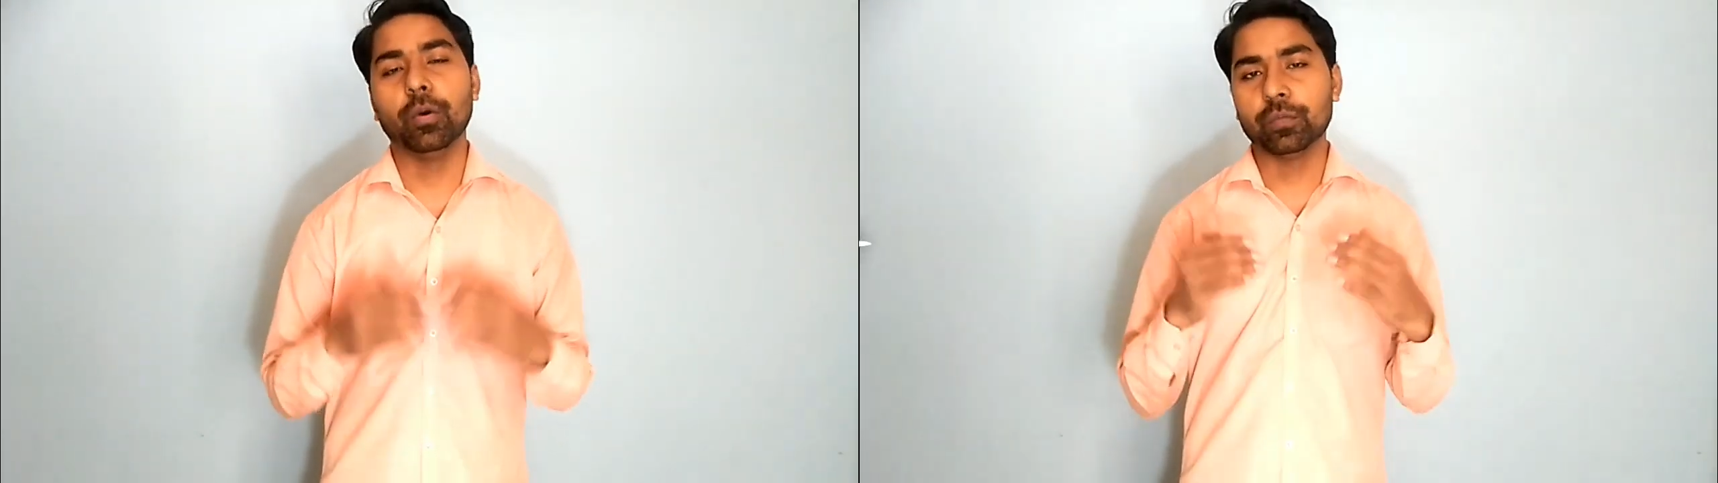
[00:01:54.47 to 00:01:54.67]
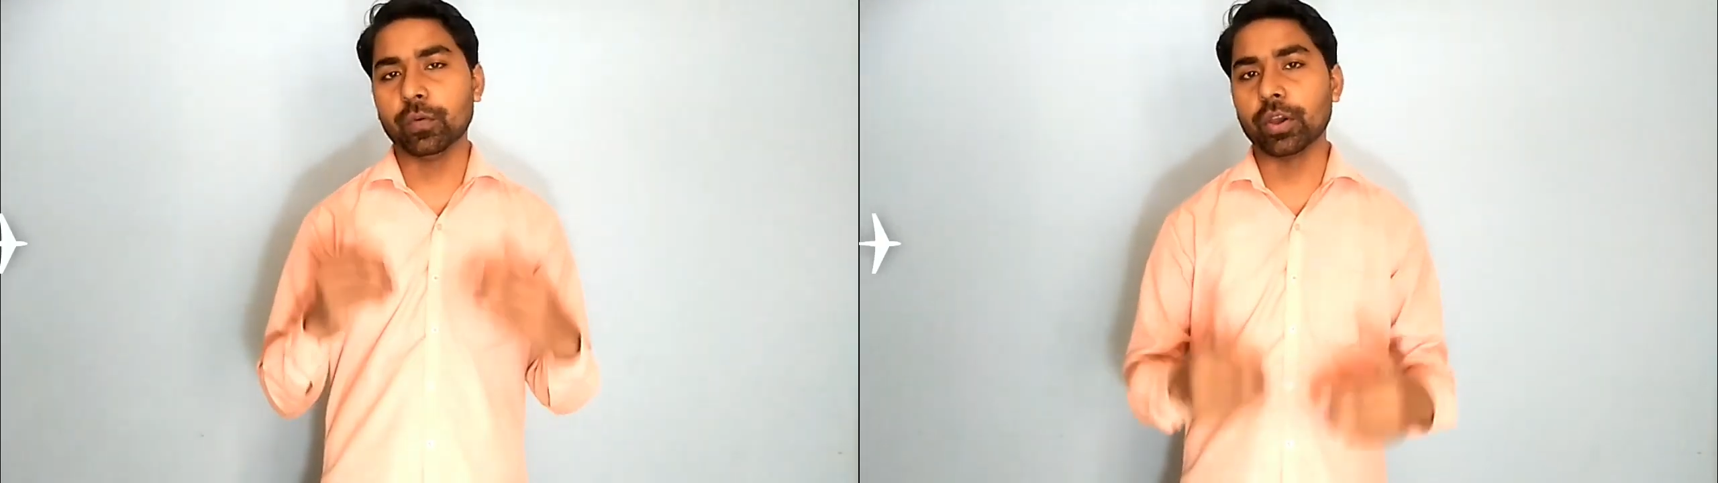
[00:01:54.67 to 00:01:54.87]

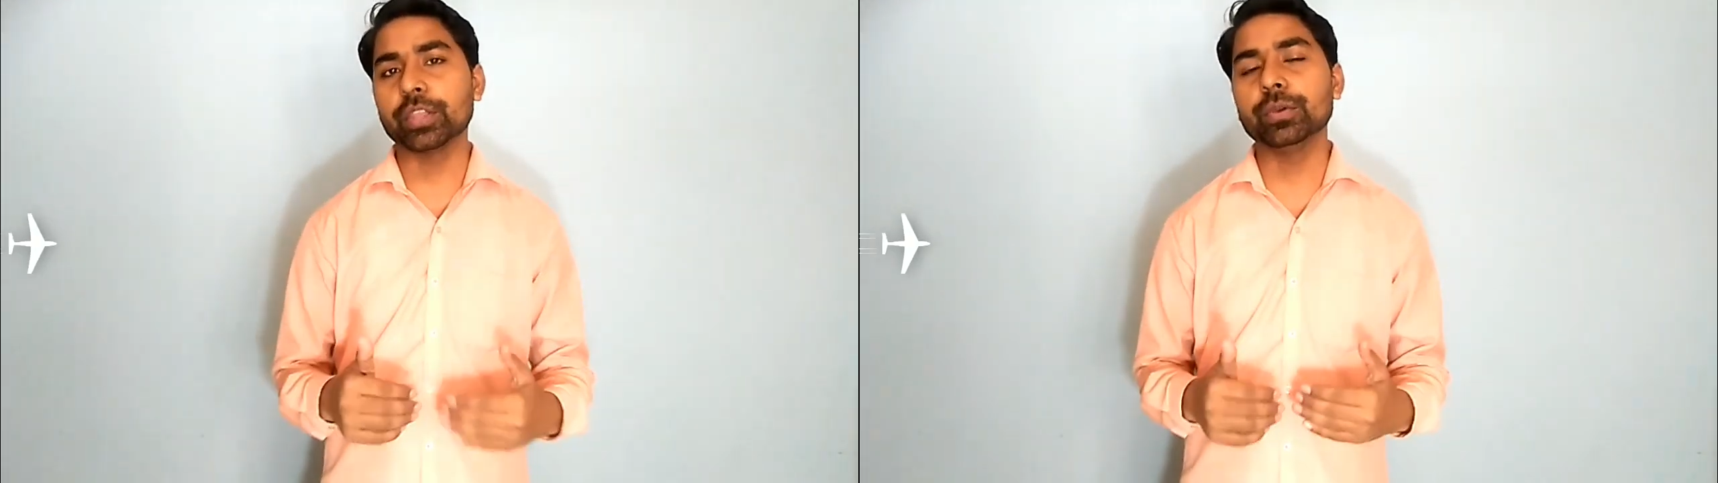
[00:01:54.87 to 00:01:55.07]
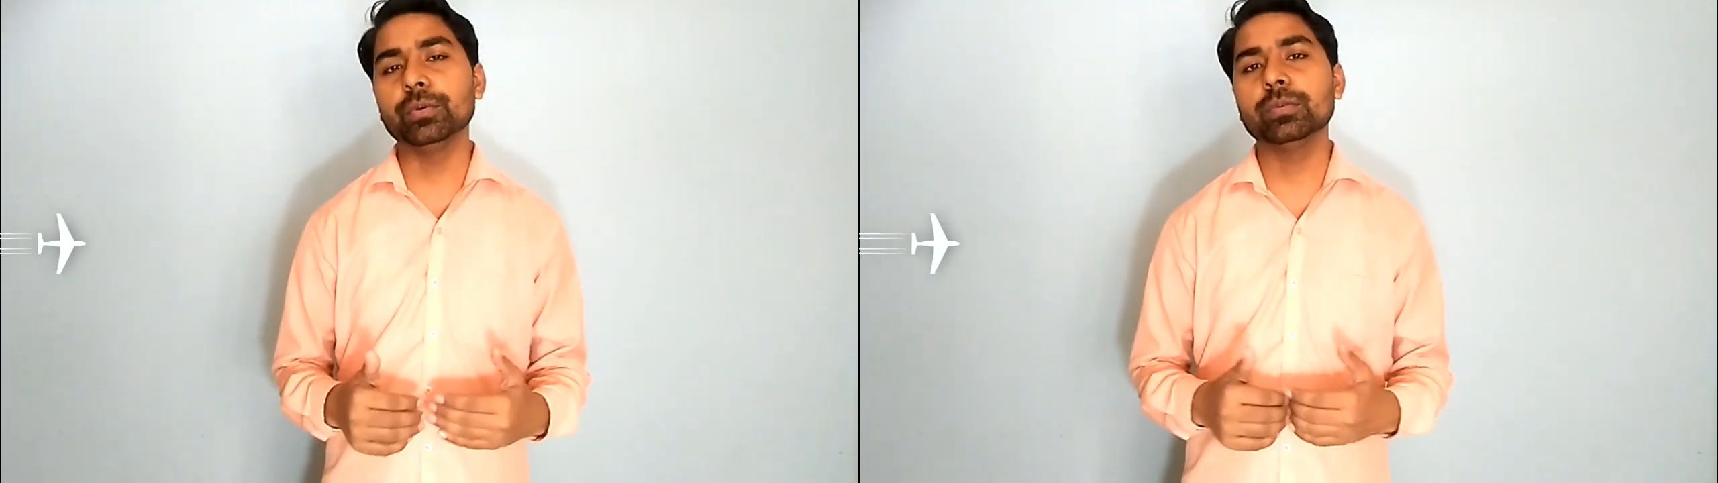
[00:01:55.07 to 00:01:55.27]
For
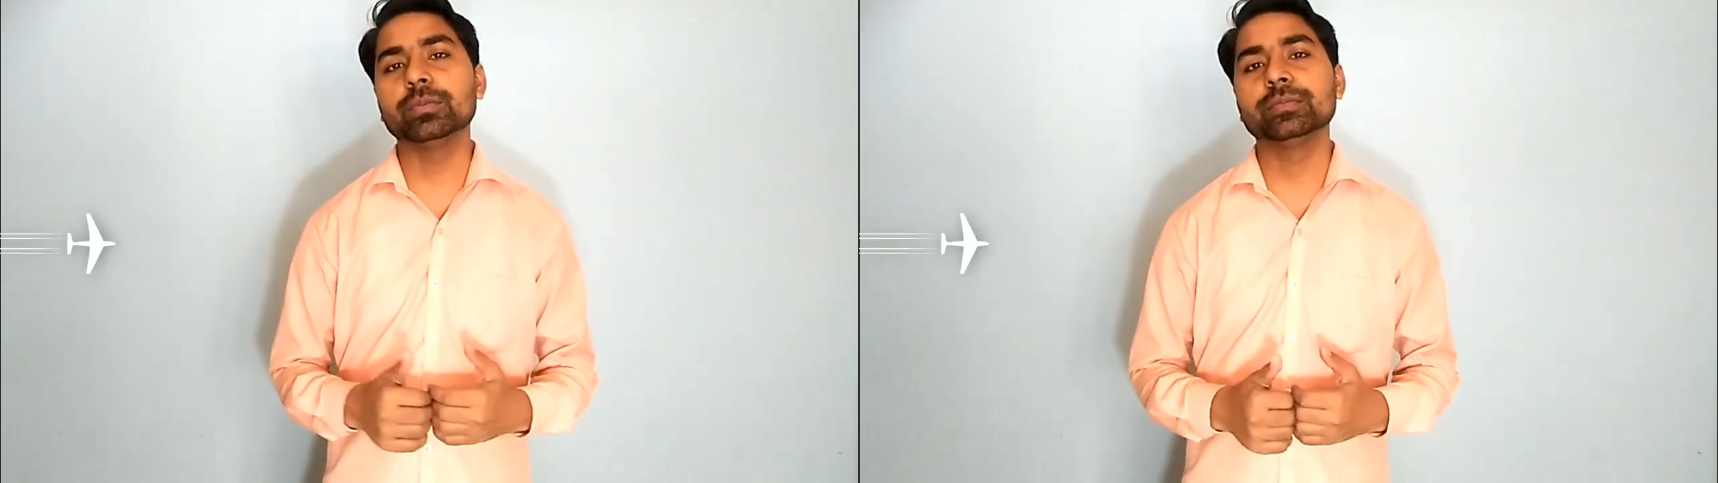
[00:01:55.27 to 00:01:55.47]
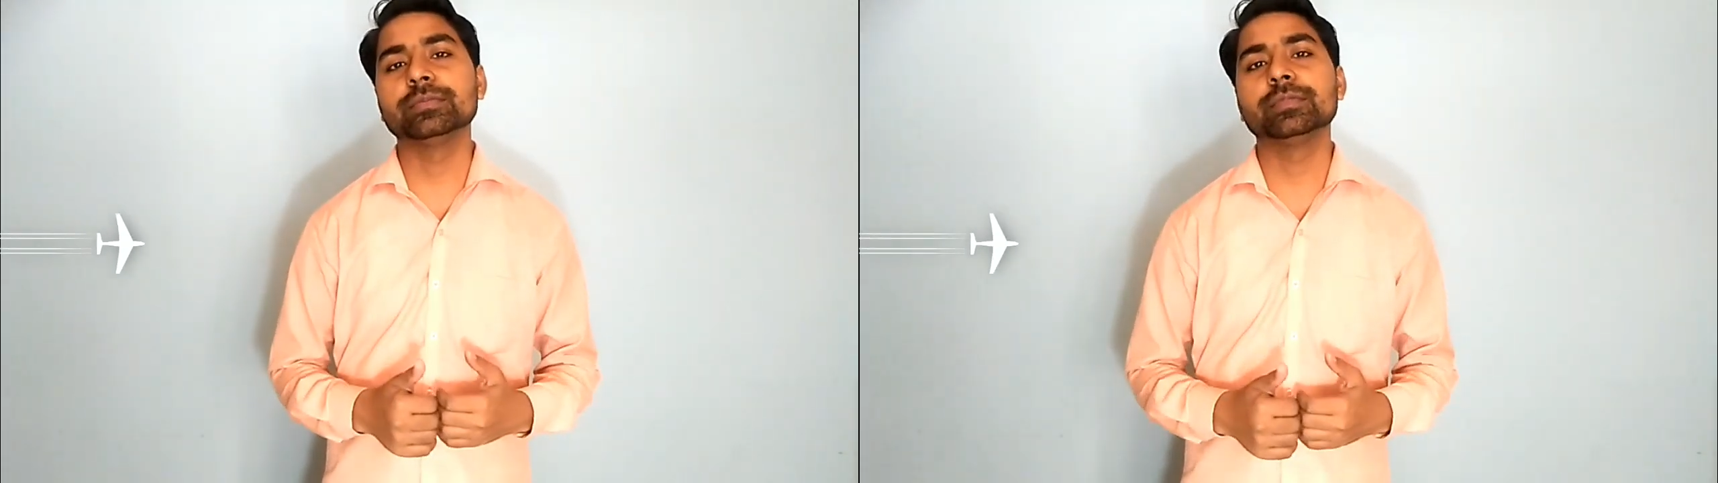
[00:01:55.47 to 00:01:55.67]
you,
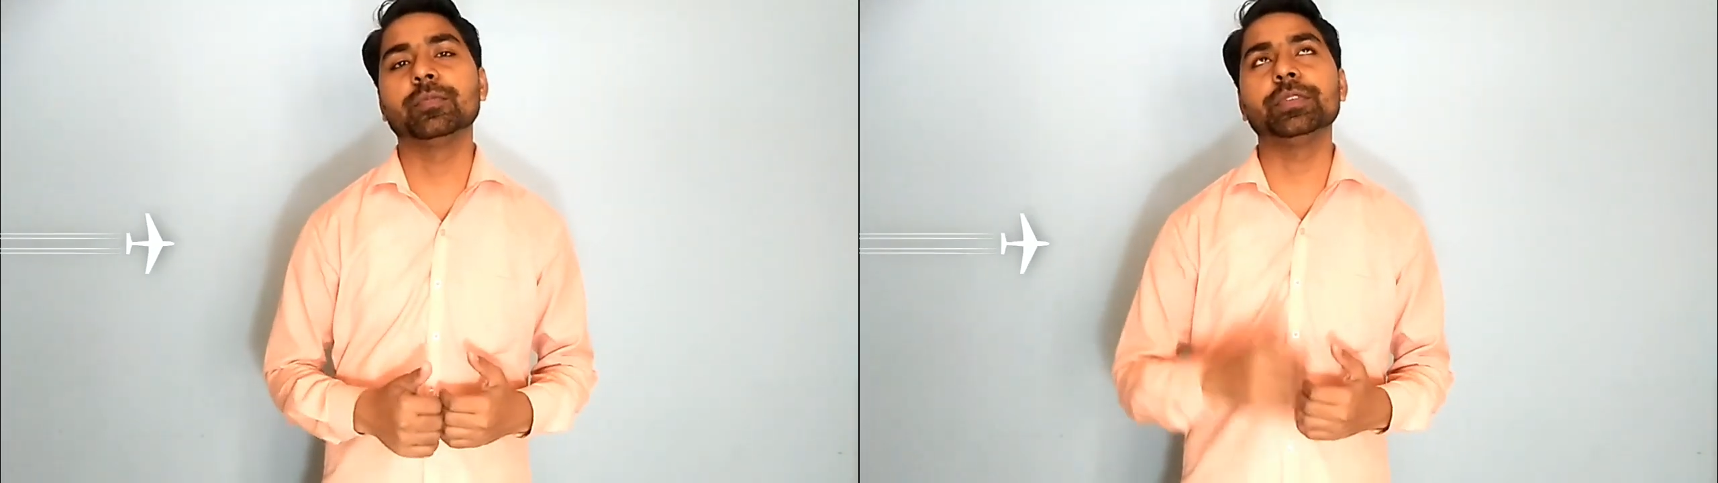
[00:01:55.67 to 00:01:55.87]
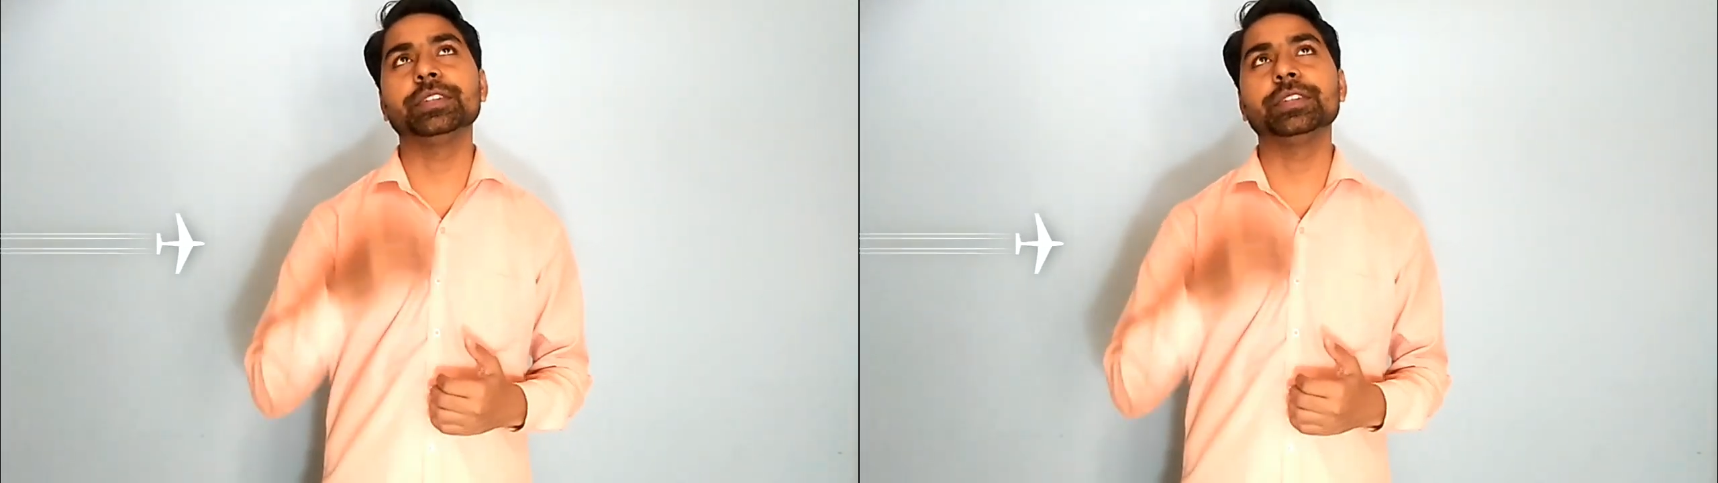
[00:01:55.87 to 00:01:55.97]
with